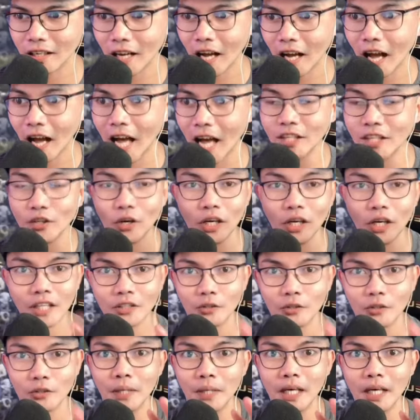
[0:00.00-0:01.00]
I know a lot
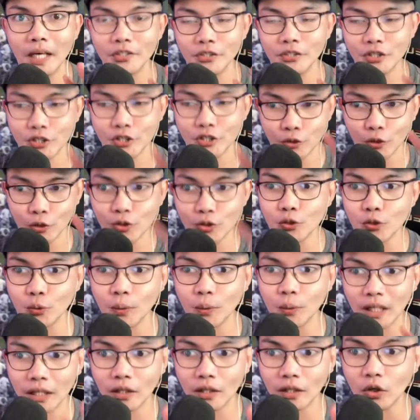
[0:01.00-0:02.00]
of countries also
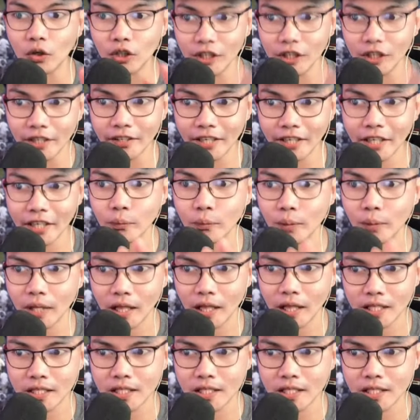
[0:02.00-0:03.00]
were ordering with
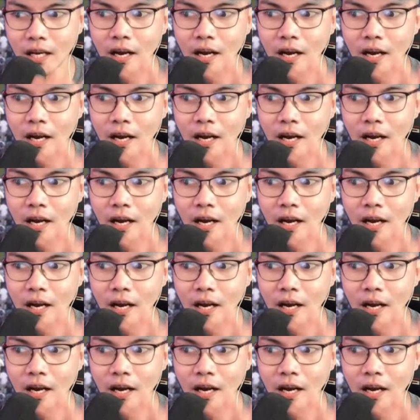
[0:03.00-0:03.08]
this